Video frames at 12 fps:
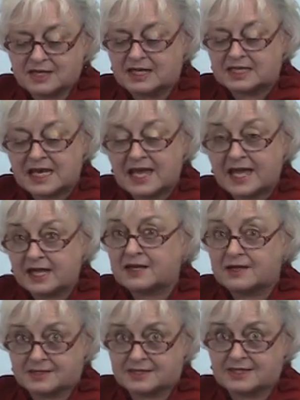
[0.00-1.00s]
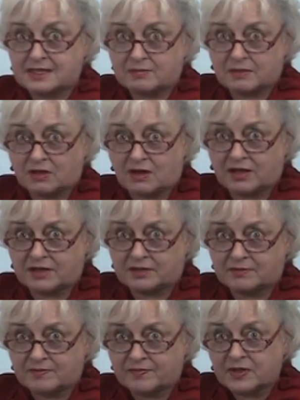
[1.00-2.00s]
neck seam line.
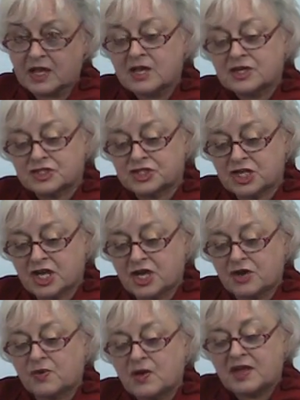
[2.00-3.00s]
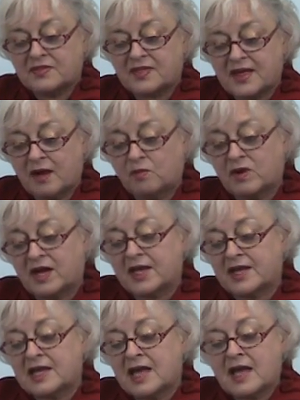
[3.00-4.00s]
So that way,